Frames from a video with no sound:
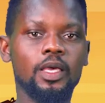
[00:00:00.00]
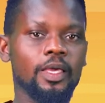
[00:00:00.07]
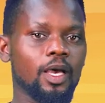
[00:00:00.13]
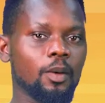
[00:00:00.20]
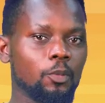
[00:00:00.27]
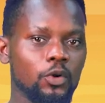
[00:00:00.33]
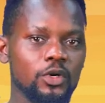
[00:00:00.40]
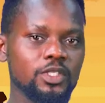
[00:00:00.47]
He
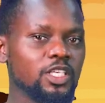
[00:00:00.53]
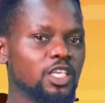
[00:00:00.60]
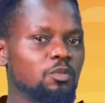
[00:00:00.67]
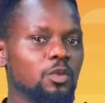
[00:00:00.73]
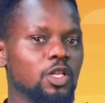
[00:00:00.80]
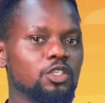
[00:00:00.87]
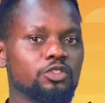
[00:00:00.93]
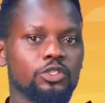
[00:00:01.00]
appointed
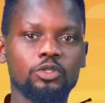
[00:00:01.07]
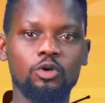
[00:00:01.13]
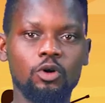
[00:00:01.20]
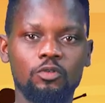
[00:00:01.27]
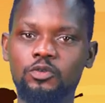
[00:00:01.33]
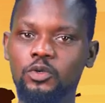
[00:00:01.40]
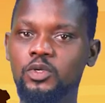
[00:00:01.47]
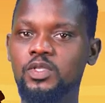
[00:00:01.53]
military
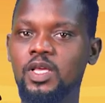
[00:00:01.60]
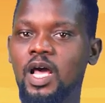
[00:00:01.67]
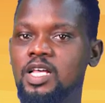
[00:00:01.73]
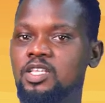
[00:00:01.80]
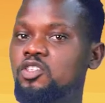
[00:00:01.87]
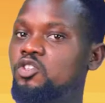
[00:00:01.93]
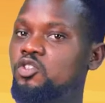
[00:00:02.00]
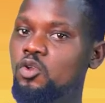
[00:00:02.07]
governors
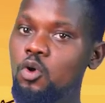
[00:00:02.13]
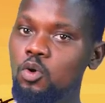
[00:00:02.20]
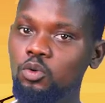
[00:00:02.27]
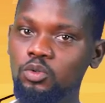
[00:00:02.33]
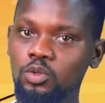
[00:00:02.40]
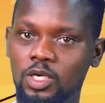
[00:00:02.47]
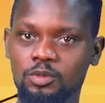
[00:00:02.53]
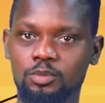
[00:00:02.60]
as
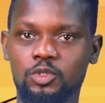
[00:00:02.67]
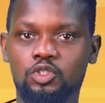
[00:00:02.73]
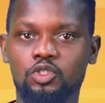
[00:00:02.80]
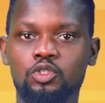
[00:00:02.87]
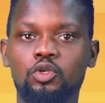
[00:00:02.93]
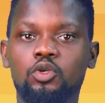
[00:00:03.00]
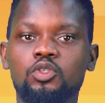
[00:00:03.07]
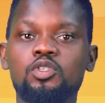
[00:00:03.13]
sole
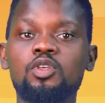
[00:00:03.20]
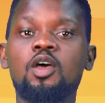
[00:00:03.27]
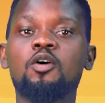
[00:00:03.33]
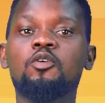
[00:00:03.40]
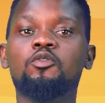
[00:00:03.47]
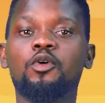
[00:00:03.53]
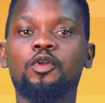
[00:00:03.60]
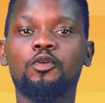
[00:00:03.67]
administrators
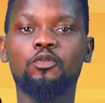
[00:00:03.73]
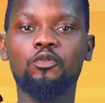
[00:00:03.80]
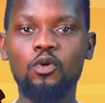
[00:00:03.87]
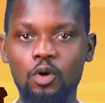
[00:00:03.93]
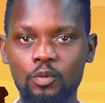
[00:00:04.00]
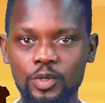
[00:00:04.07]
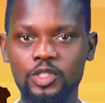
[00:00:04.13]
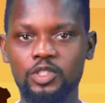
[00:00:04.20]
for the
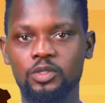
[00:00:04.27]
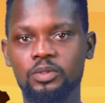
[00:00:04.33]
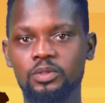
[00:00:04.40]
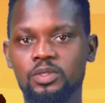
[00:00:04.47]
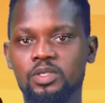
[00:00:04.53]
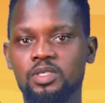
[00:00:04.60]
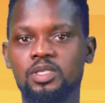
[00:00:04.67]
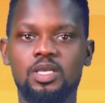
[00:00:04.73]
4
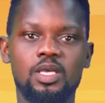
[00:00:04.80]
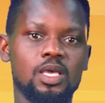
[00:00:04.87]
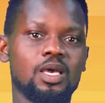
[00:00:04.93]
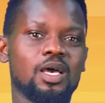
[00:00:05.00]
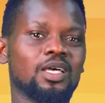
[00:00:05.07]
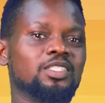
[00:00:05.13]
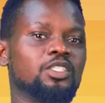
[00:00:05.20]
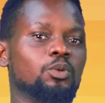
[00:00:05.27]
regions,
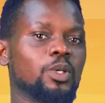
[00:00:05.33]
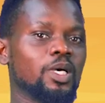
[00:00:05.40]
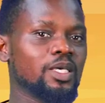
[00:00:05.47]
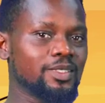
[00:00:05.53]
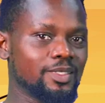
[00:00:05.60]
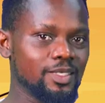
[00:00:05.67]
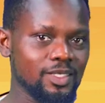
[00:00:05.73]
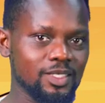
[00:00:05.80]
and they were
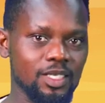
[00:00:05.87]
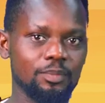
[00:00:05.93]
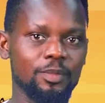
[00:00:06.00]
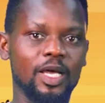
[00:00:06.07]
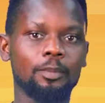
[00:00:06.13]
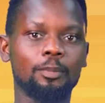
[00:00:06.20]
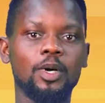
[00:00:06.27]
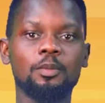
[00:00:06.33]
assisted
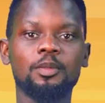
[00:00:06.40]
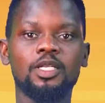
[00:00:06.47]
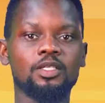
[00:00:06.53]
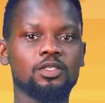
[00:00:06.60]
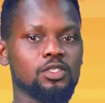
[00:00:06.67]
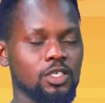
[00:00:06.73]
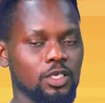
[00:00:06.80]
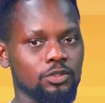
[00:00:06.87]
by
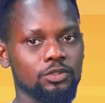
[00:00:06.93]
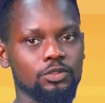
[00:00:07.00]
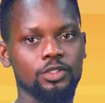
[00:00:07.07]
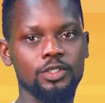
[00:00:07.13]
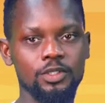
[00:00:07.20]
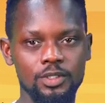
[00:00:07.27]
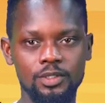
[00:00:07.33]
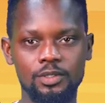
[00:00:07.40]
permanent
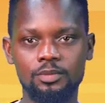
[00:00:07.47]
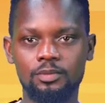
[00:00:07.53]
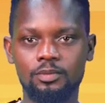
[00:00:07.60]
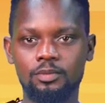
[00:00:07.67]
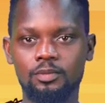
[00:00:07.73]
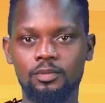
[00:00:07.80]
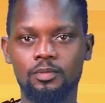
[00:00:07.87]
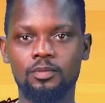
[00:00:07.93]
secretaries.
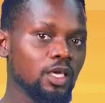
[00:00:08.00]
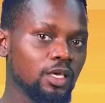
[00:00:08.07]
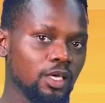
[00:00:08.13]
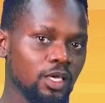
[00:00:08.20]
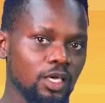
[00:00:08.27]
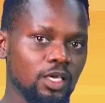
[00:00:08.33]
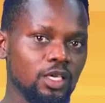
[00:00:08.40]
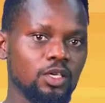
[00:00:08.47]

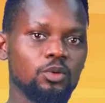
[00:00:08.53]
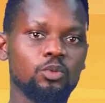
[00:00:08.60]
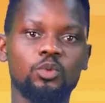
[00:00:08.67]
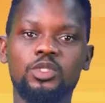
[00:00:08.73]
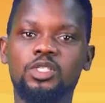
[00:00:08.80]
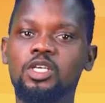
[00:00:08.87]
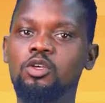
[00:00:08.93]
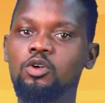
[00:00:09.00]
He,
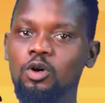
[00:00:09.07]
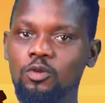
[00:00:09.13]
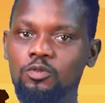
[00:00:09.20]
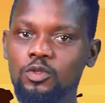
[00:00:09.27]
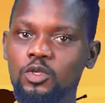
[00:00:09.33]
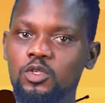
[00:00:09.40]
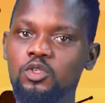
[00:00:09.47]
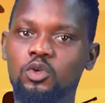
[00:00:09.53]
with the
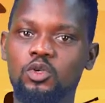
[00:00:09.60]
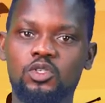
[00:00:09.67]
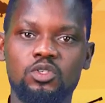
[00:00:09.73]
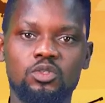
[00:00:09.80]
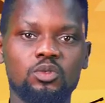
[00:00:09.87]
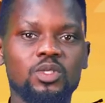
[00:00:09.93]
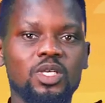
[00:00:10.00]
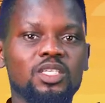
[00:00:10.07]
governors,
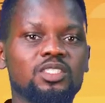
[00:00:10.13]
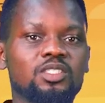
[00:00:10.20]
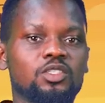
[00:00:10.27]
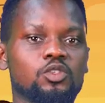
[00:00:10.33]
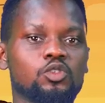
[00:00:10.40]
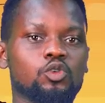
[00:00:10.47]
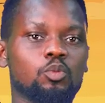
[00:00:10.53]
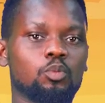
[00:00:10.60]
constituted
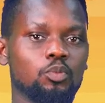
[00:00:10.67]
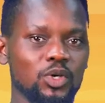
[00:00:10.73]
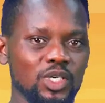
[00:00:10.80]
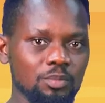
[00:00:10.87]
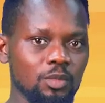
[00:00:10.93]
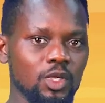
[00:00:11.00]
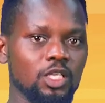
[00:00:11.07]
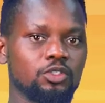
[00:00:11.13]
the
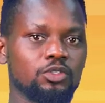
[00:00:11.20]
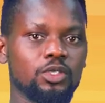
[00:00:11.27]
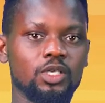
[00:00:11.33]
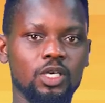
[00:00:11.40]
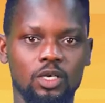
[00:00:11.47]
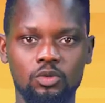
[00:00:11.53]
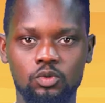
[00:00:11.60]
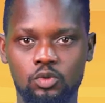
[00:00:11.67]
Supreme Military
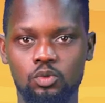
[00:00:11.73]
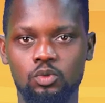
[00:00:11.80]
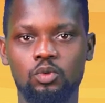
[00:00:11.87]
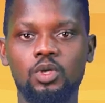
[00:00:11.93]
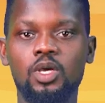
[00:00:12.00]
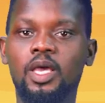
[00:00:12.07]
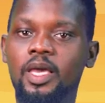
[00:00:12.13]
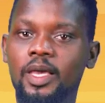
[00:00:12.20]
Council,
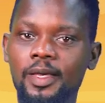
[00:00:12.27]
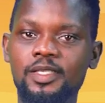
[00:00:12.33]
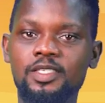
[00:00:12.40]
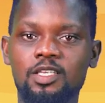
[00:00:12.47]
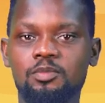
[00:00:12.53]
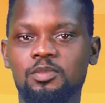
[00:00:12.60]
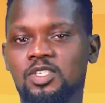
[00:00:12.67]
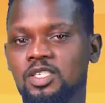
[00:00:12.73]

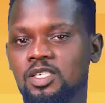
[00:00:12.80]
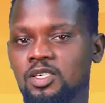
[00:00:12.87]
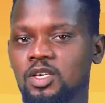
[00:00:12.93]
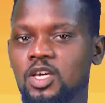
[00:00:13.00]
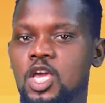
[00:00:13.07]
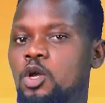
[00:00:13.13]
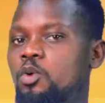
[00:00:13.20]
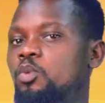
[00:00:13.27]
SMC,
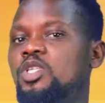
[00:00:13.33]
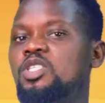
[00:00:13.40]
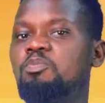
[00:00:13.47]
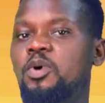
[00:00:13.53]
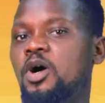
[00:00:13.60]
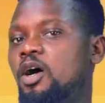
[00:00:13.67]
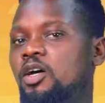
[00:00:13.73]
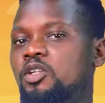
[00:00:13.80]
with
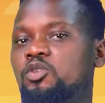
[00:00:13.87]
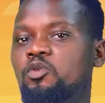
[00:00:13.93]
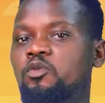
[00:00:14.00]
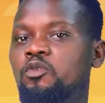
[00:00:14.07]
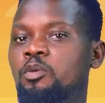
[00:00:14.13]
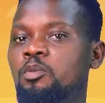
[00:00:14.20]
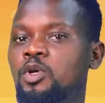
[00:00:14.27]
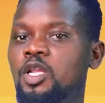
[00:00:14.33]
power to
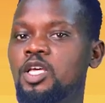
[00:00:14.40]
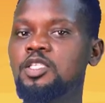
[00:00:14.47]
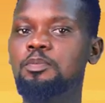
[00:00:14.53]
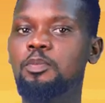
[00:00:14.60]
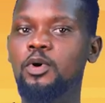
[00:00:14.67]
formulate